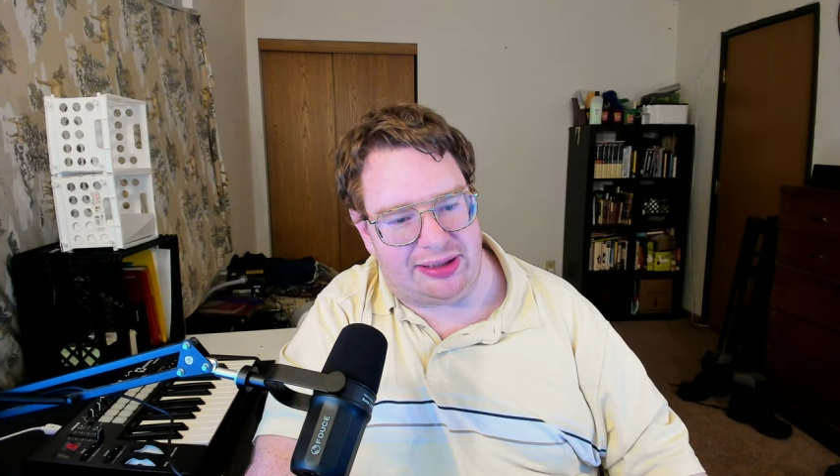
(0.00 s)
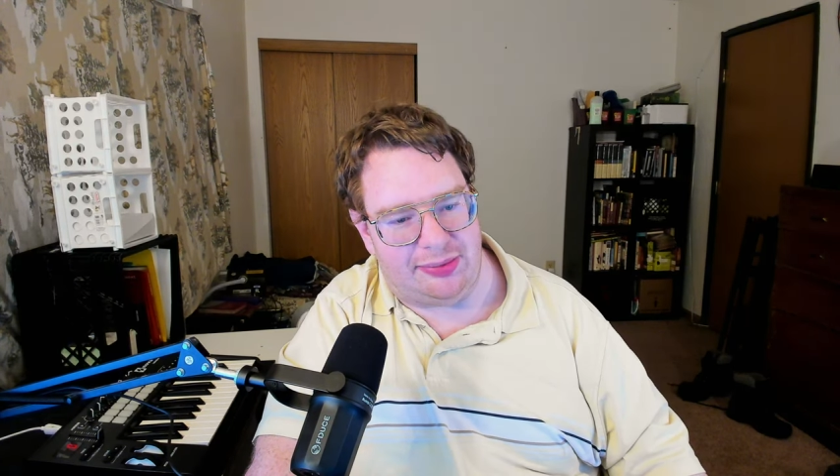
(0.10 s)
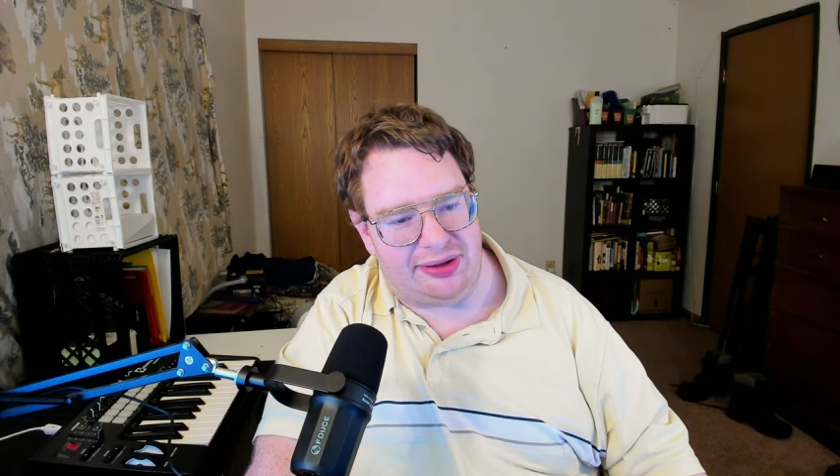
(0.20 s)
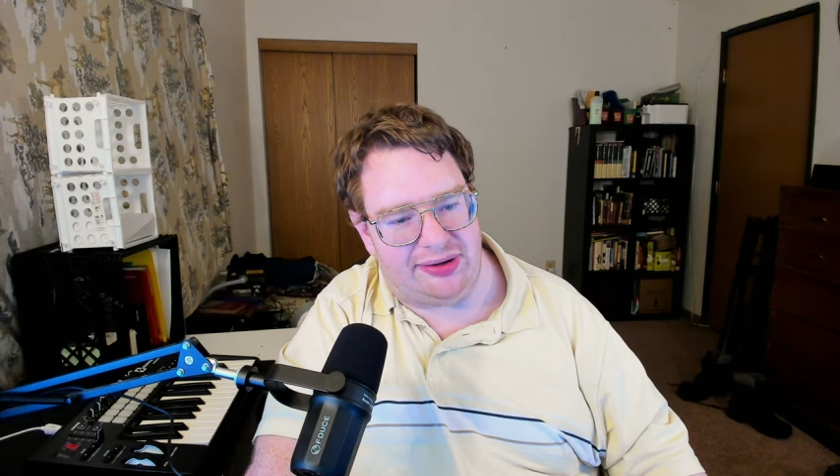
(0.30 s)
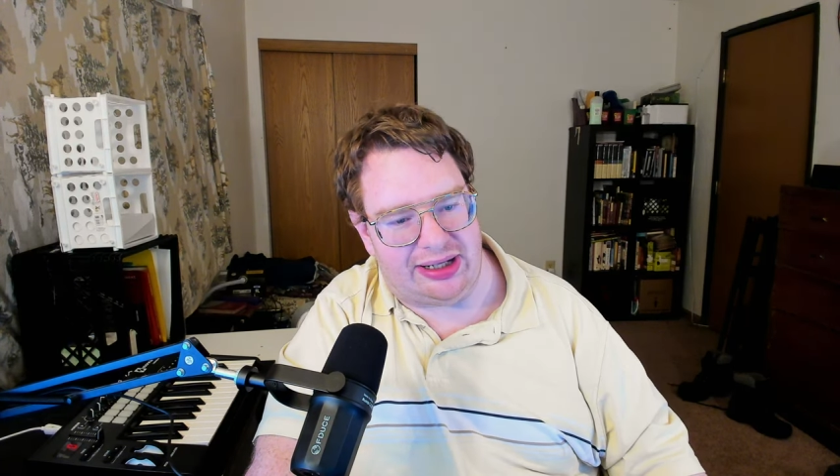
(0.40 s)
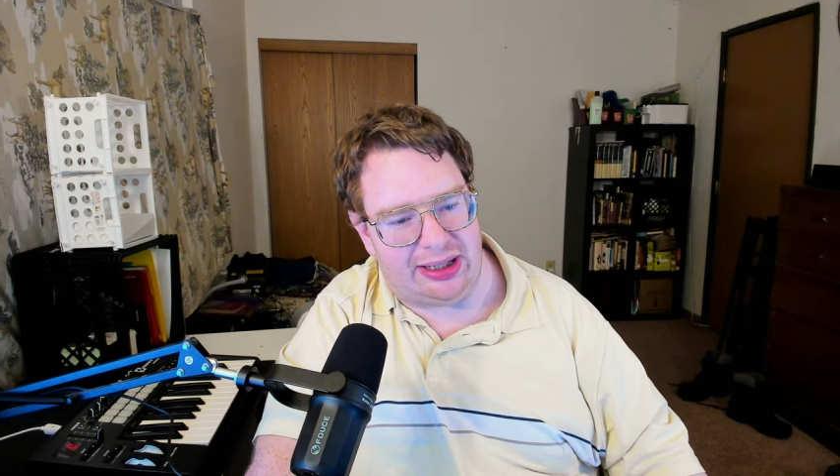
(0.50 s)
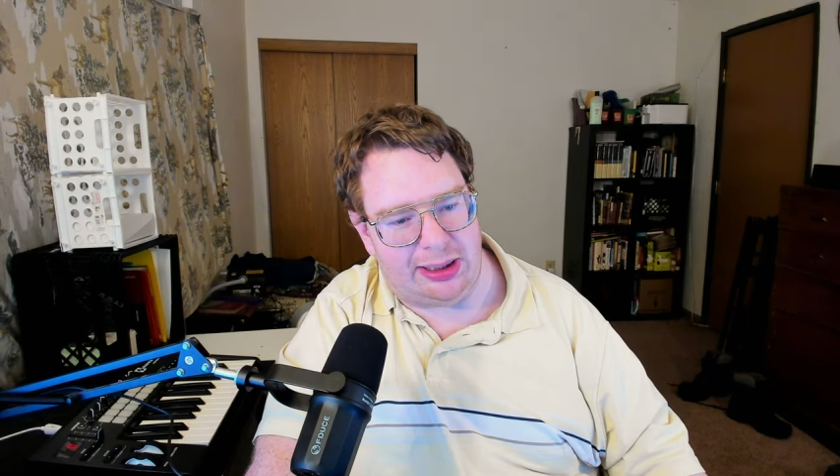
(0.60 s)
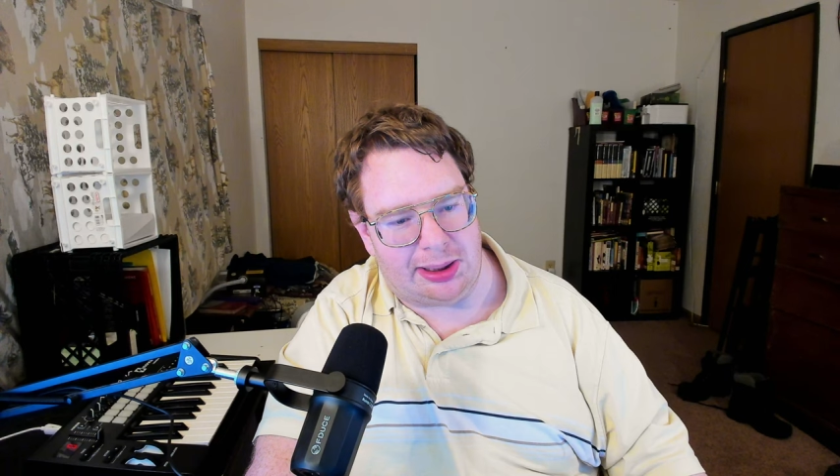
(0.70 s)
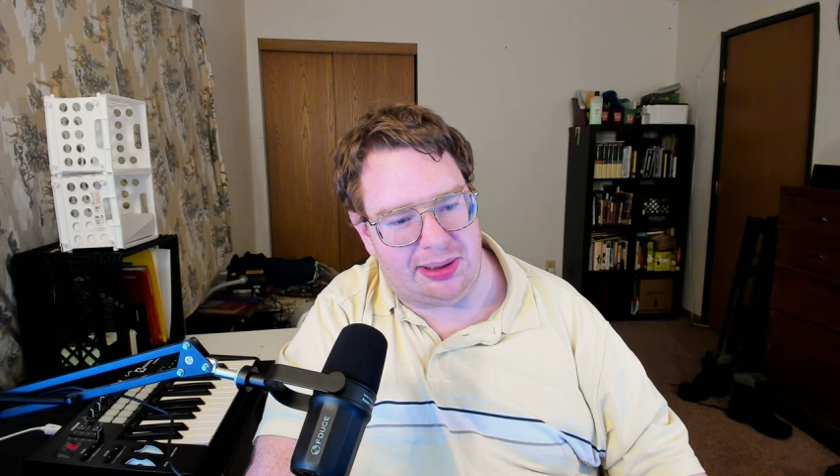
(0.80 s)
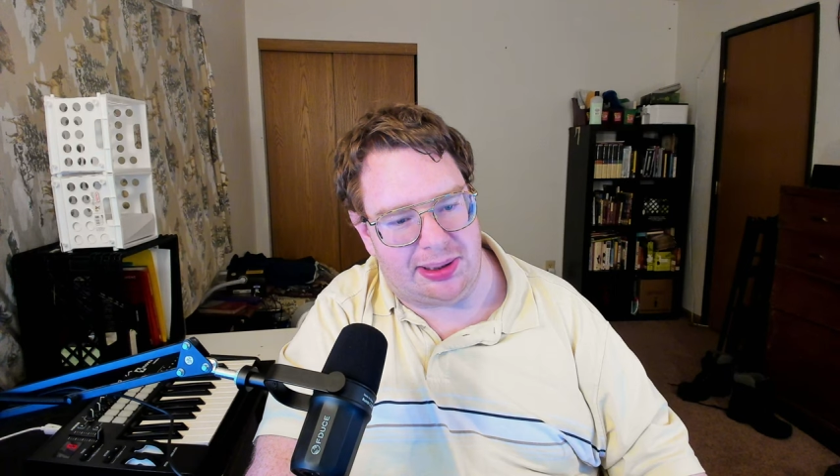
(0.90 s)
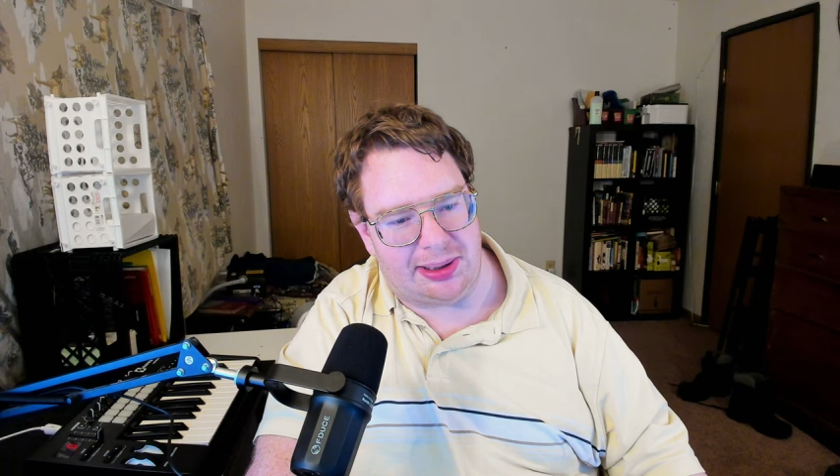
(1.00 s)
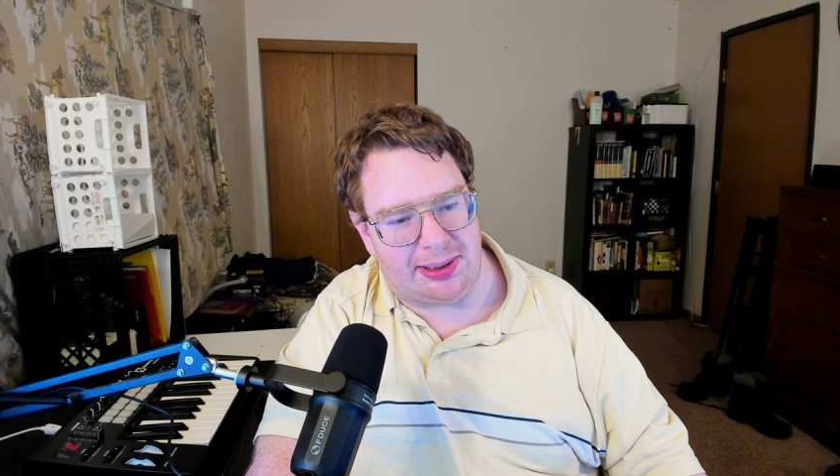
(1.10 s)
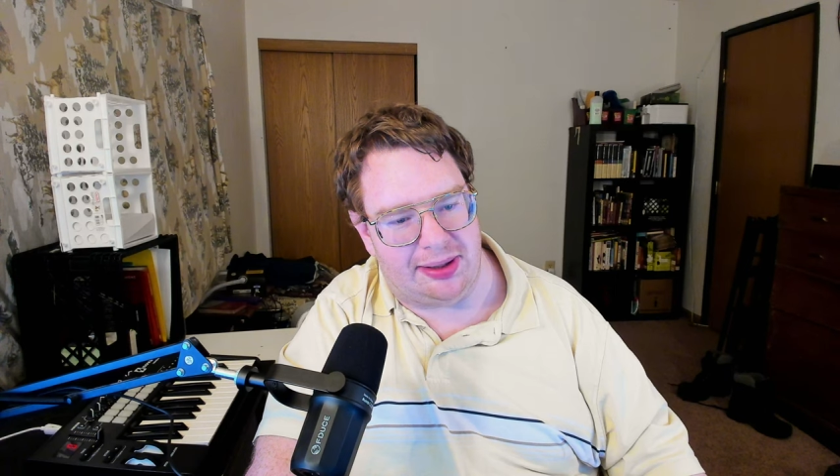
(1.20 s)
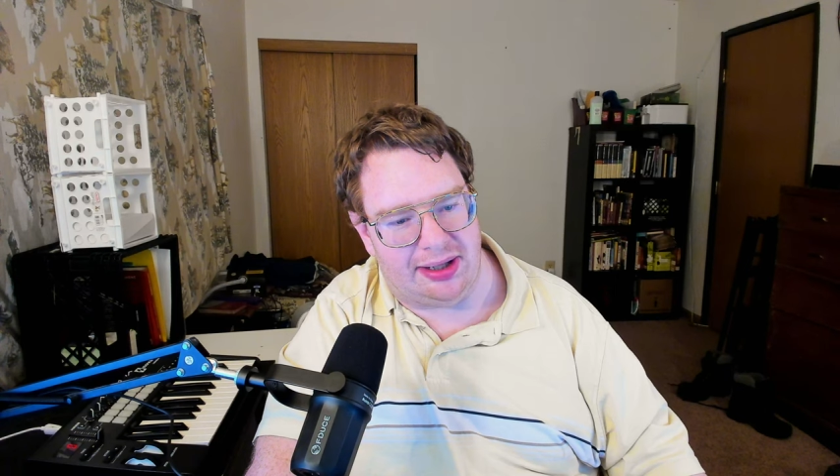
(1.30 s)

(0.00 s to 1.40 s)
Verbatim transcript: communications